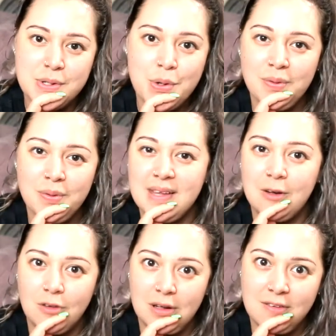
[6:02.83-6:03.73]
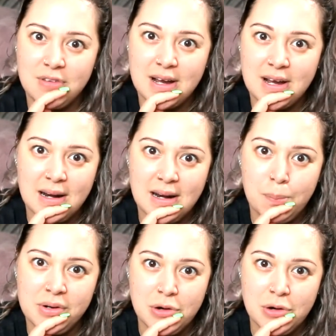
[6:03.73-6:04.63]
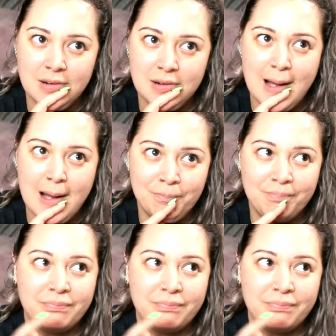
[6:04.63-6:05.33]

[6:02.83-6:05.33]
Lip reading: was really fired up and